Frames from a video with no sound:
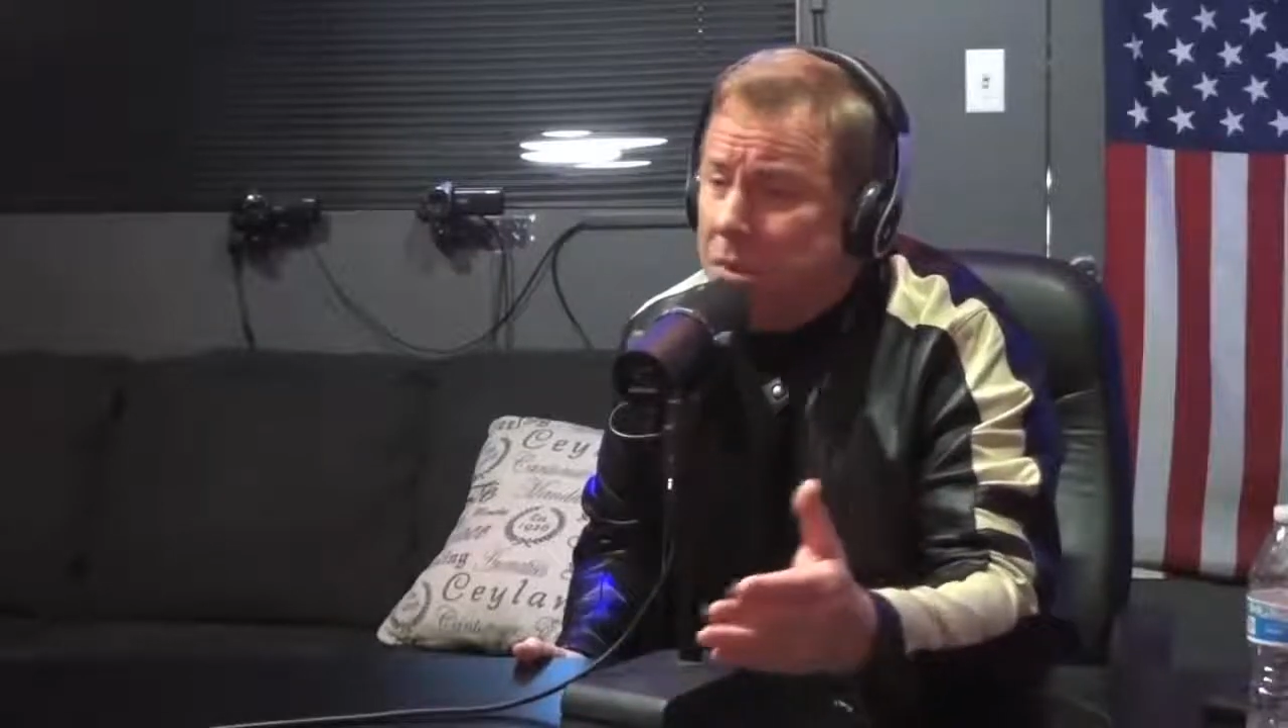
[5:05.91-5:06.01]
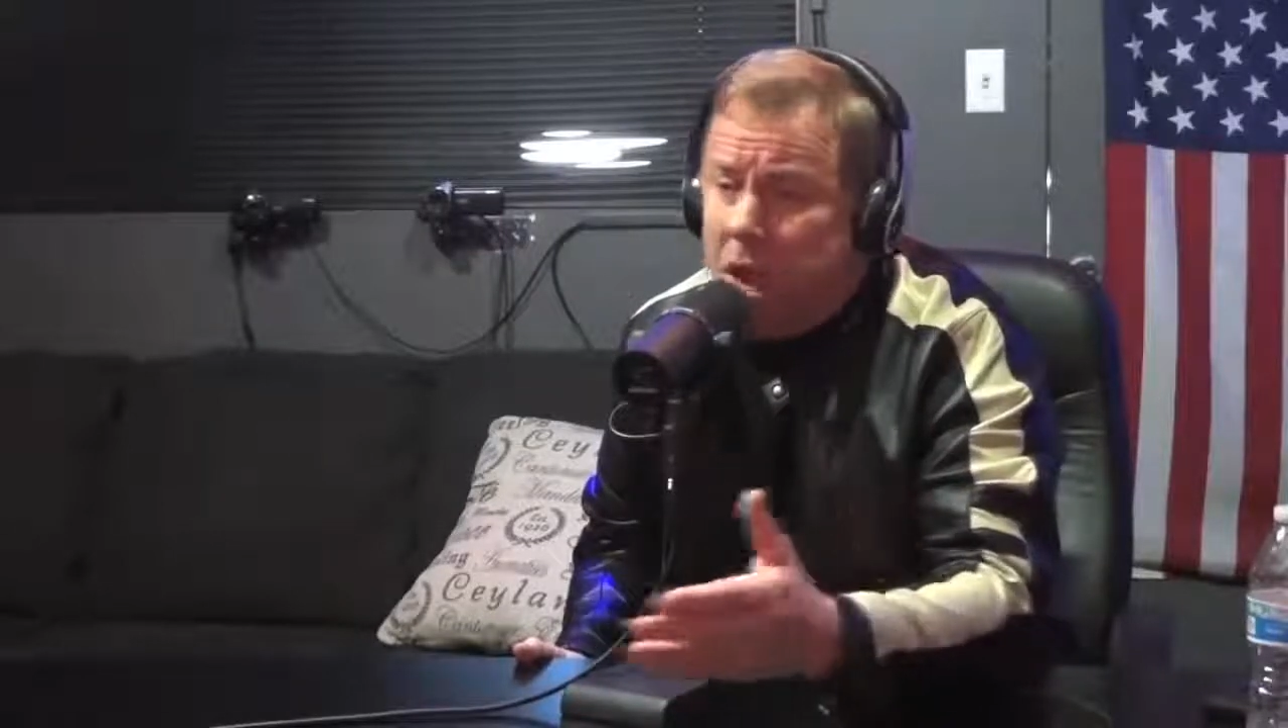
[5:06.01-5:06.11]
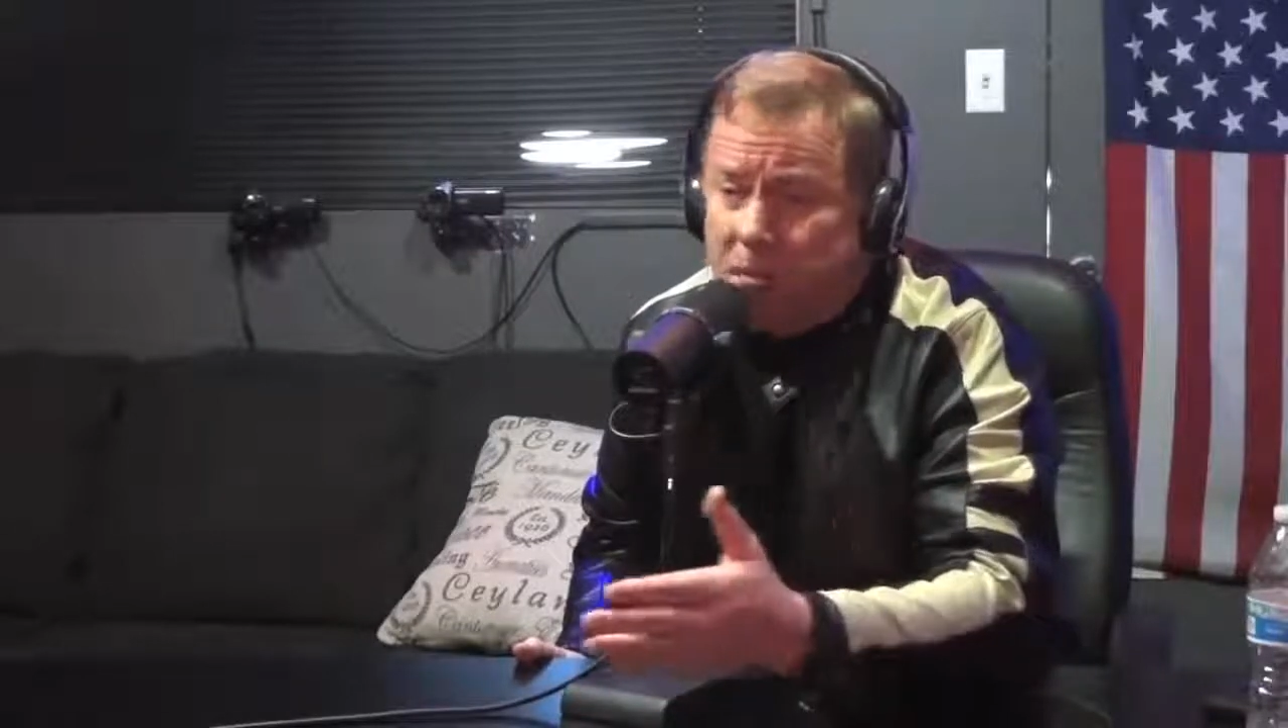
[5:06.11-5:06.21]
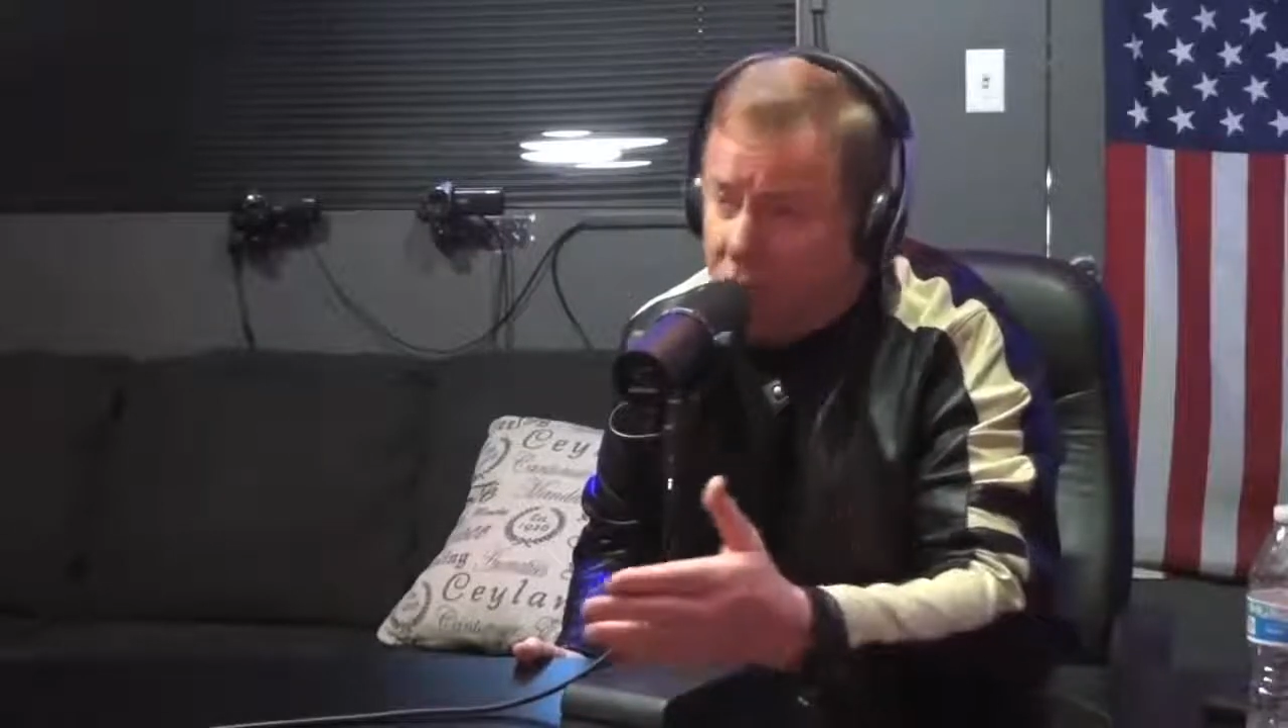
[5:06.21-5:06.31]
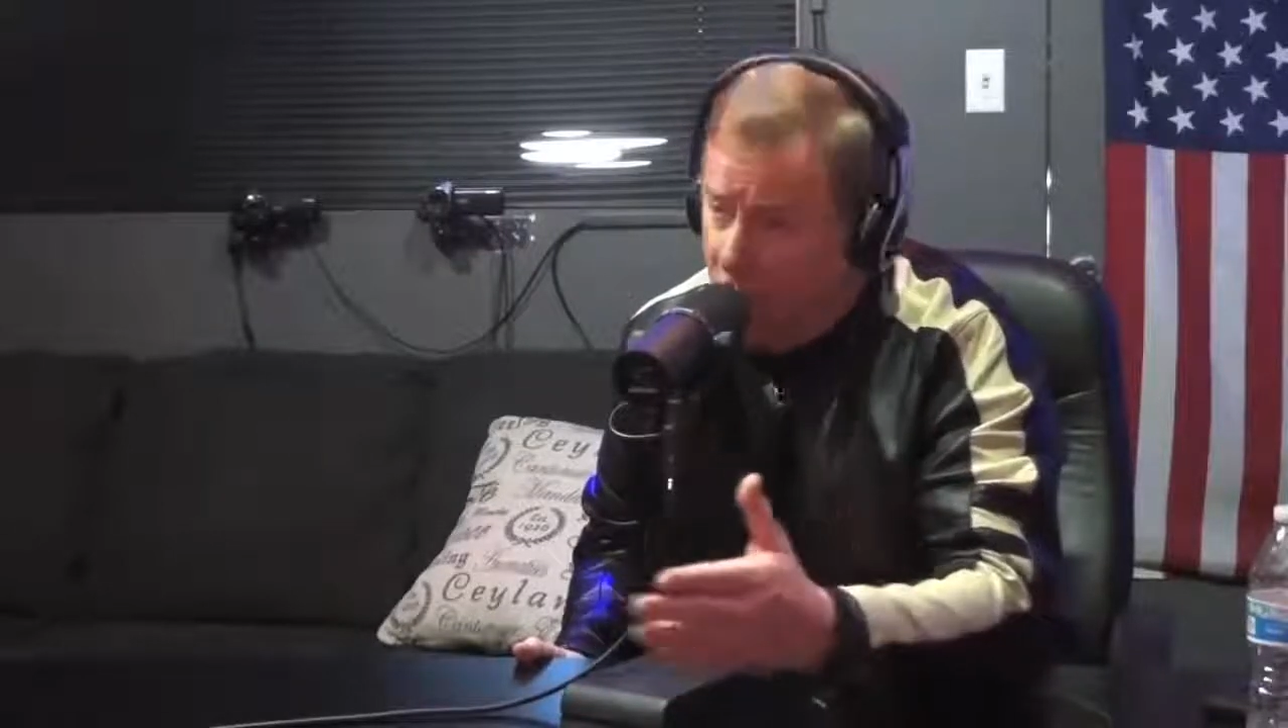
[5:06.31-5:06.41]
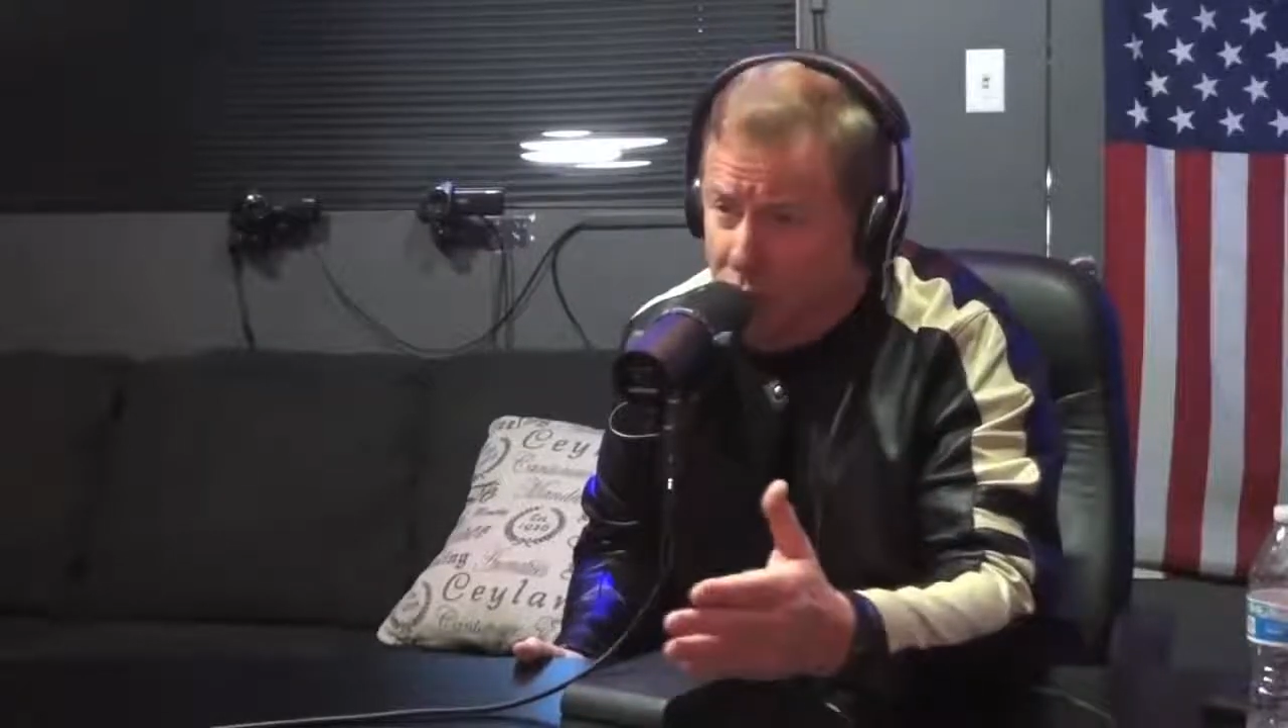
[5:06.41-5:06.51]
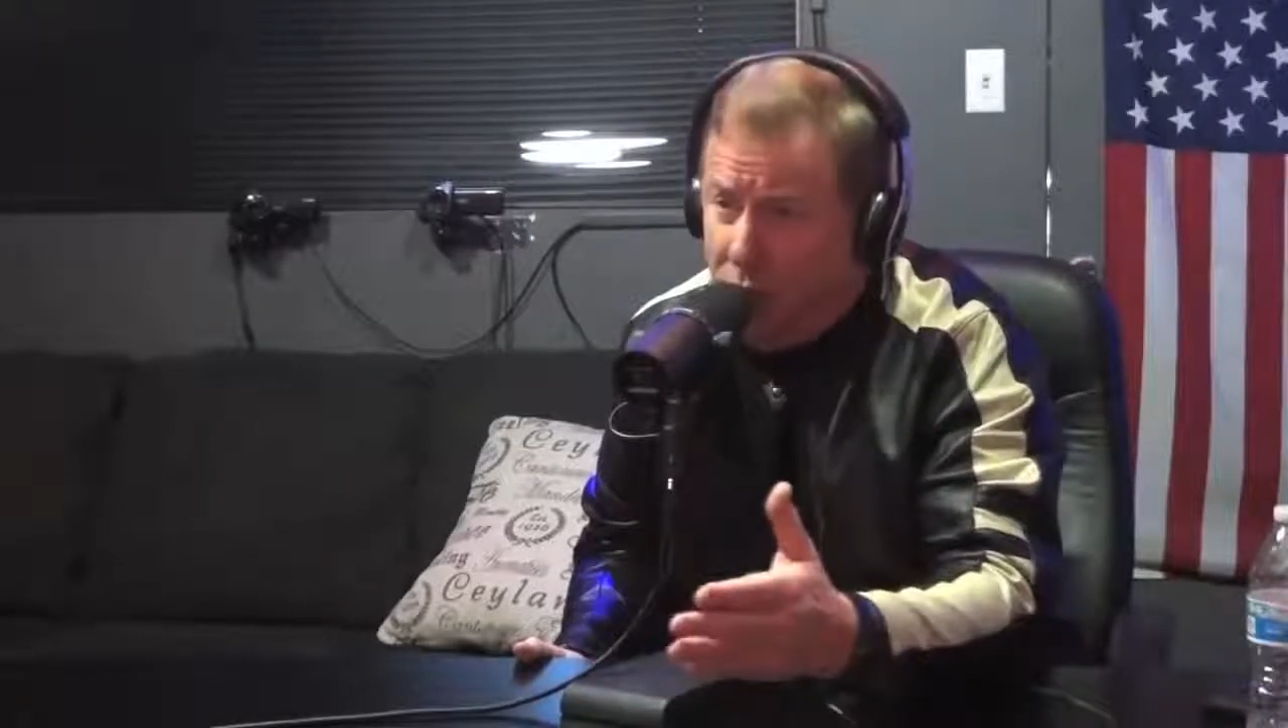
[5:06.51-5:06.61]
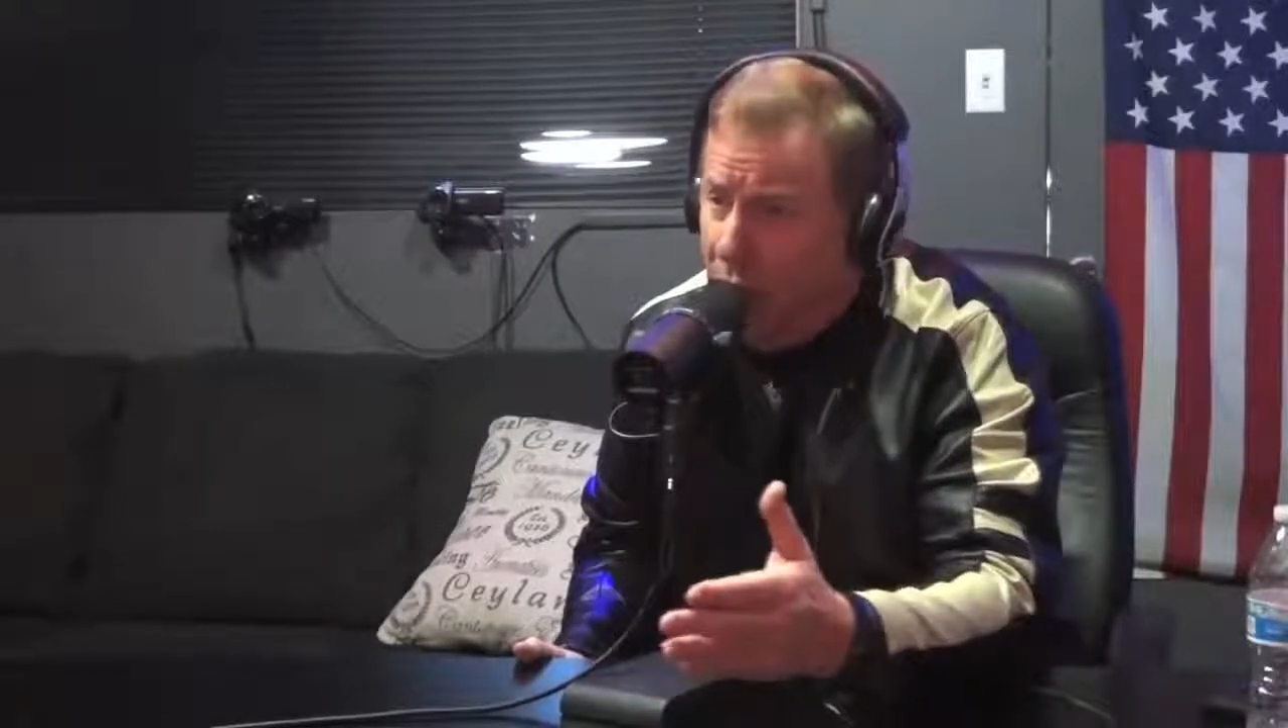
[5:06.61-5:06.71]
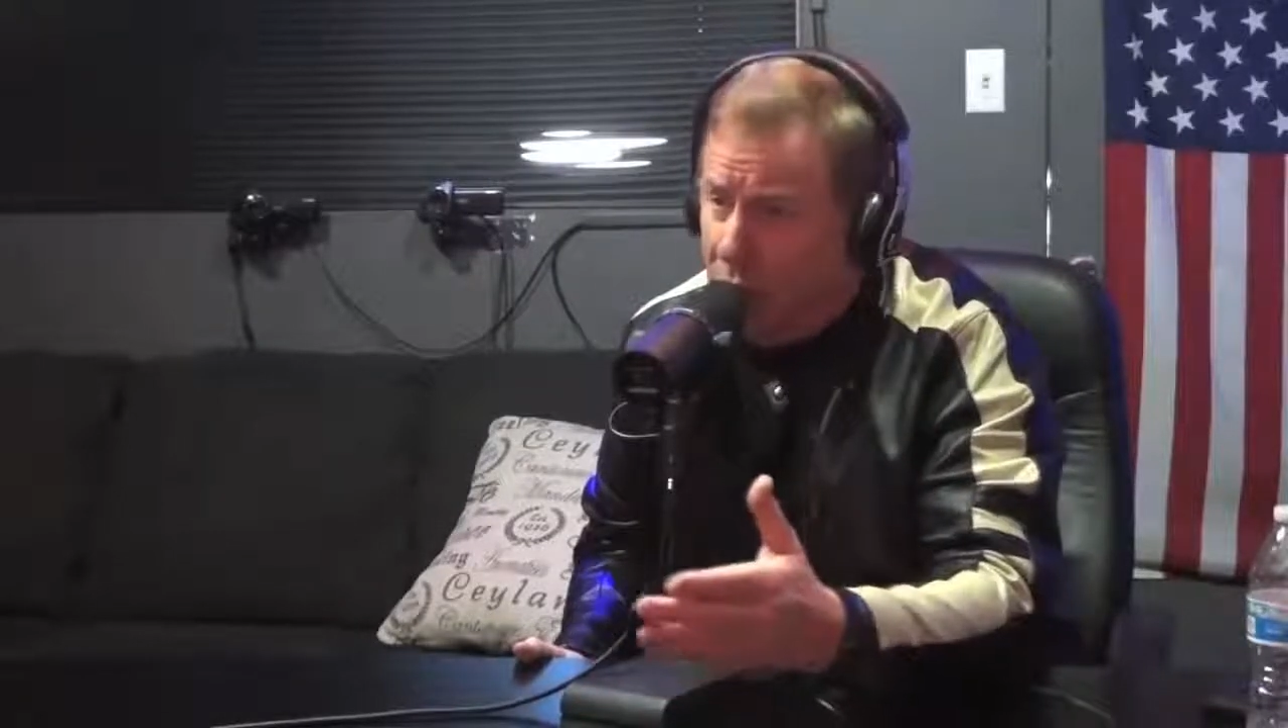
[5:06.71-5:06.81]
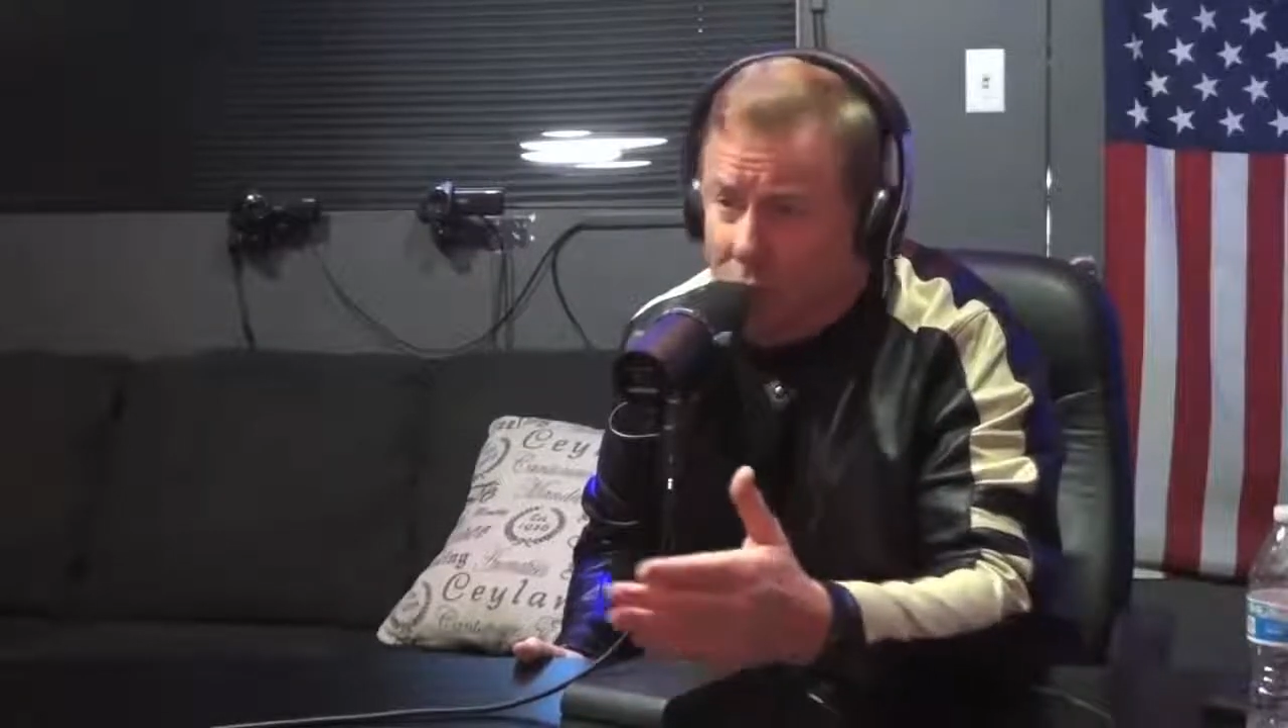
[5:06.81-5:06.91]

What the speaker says: clubs do it right.